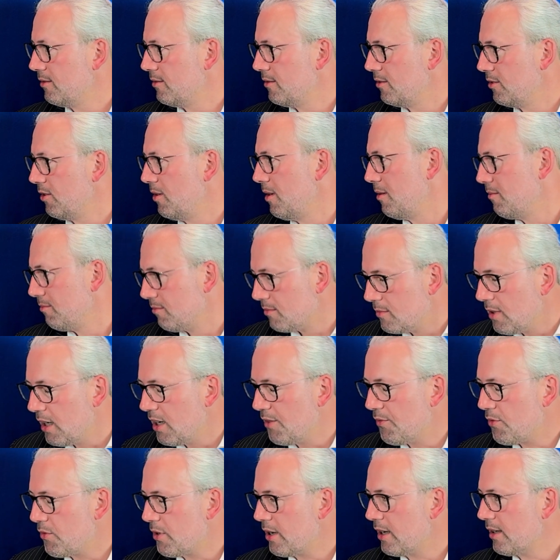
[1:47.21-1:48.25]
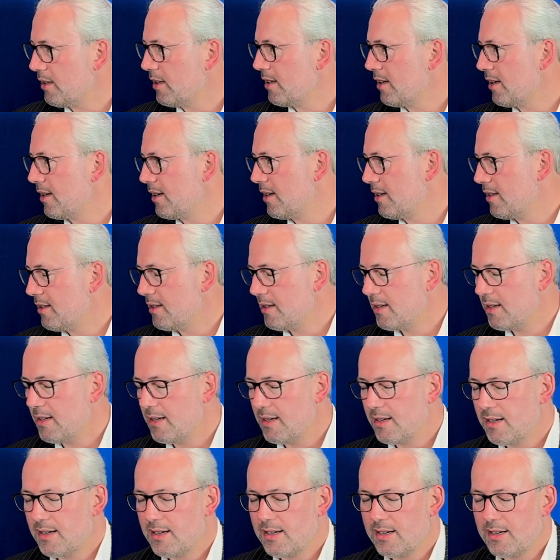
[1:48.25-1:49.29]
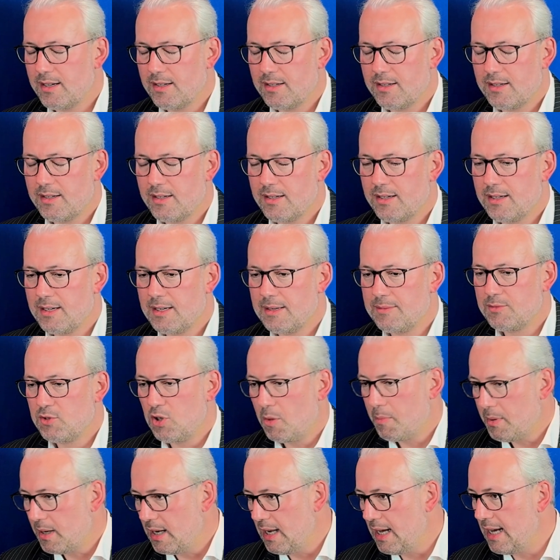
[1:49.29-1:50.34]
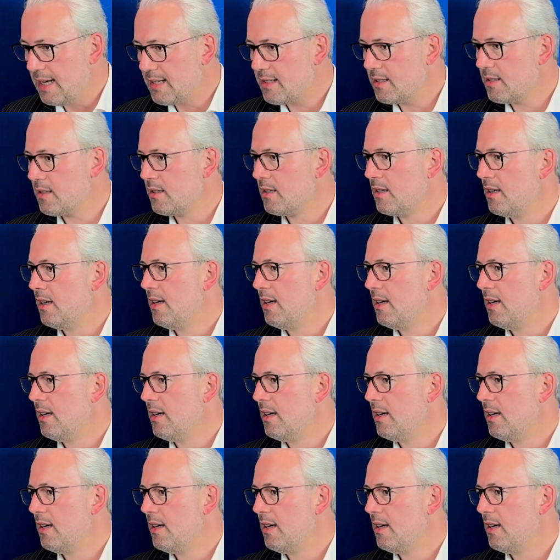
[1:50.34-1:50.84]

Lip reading: So I'm delivering the top class,